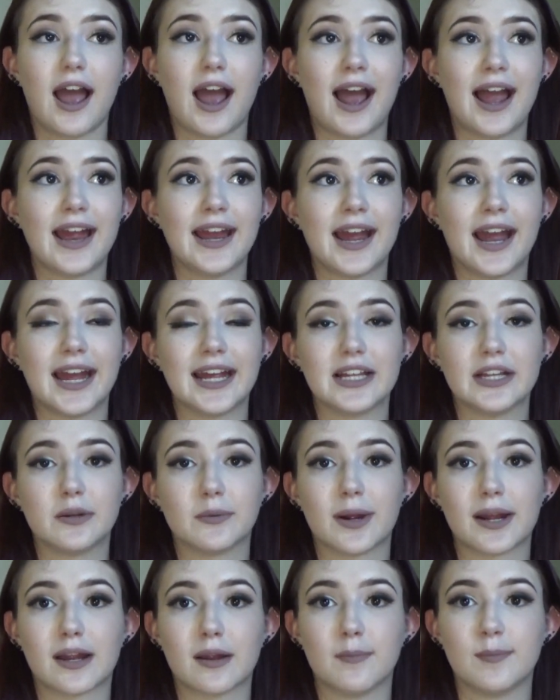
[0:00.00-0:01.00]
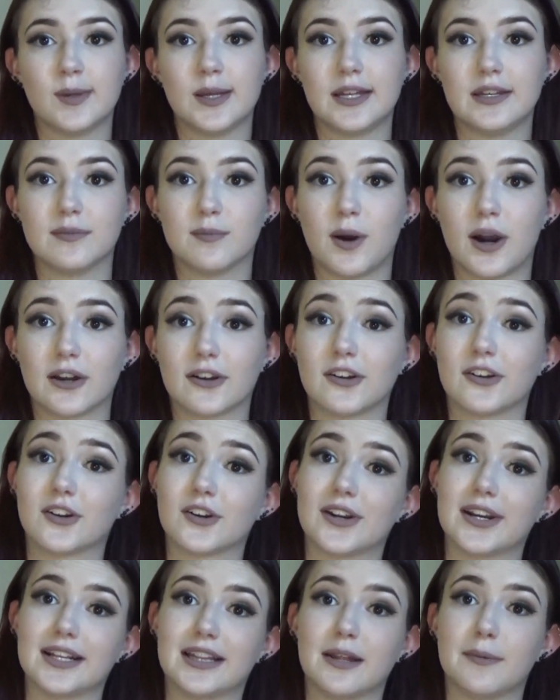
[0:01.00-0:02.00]
I highly recommend
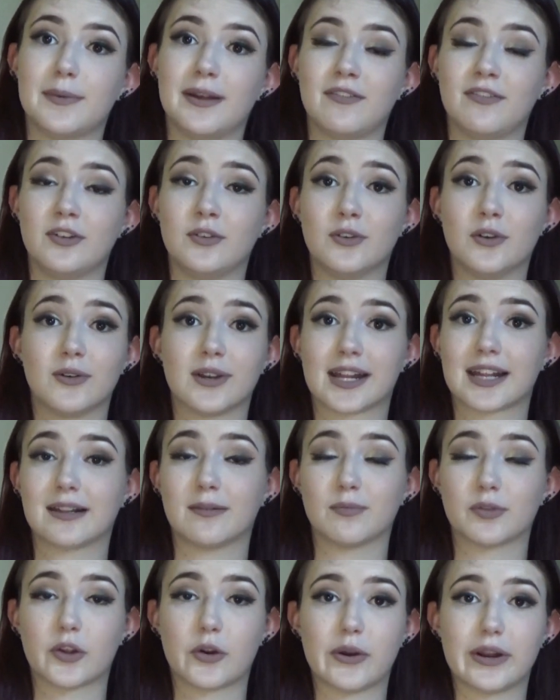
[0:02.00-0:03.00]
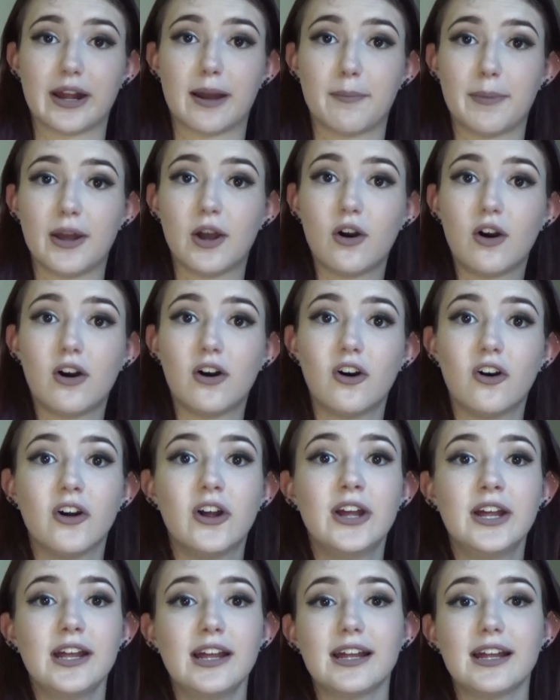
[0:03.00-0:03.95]
monitoring them if you notice them throwing up at all,